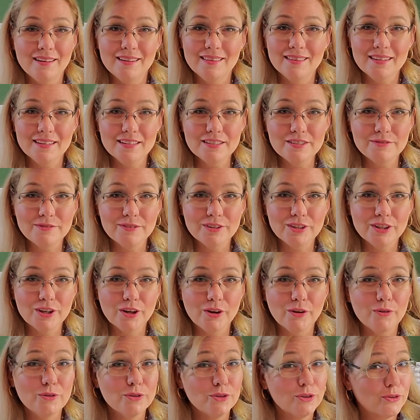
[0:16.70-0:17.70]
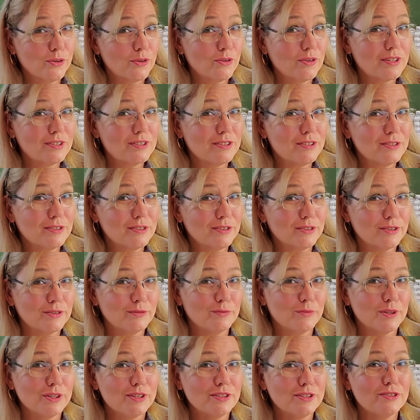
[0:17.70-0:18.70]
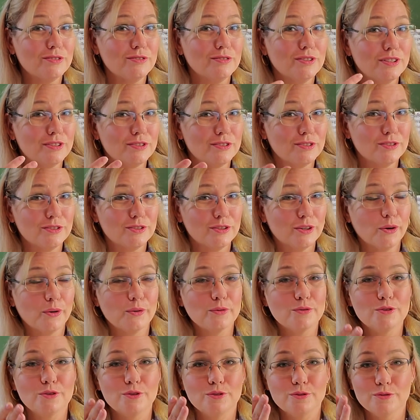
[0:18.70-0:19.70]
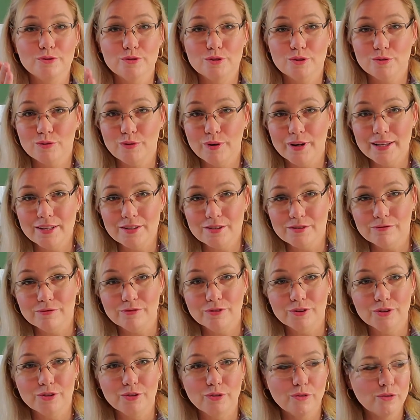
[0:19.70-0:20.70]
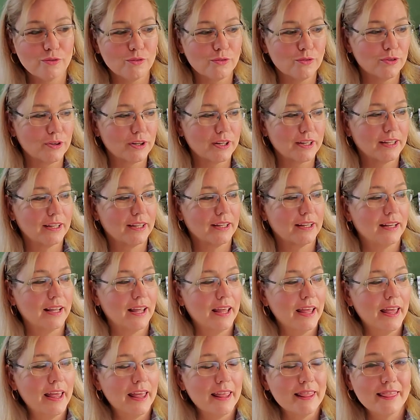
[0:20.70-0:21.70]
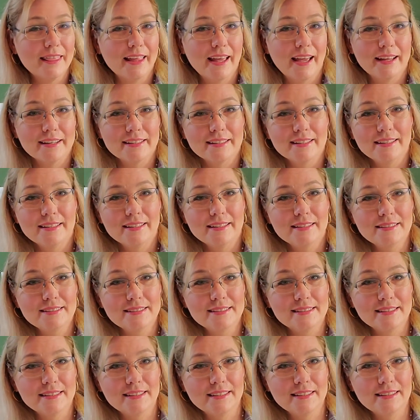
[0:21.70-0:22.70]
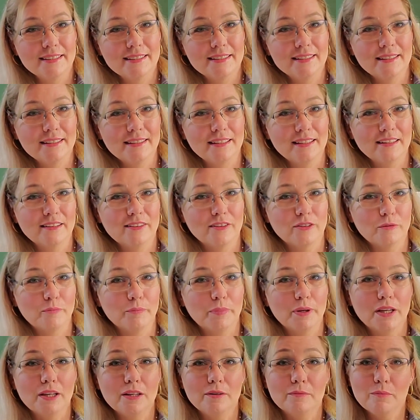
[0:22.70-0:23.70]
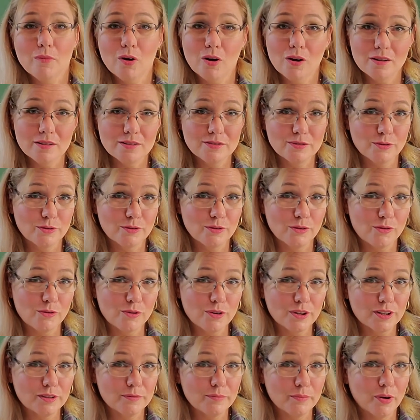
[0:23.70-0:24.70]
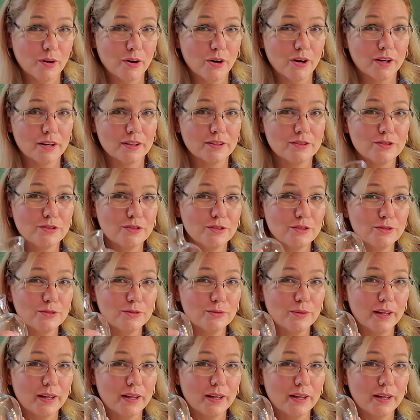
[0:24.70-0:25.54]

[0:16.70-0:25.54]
in this video, you're going to learn what you need to know to transfer your orchid that is in either peat moss or orchid bark to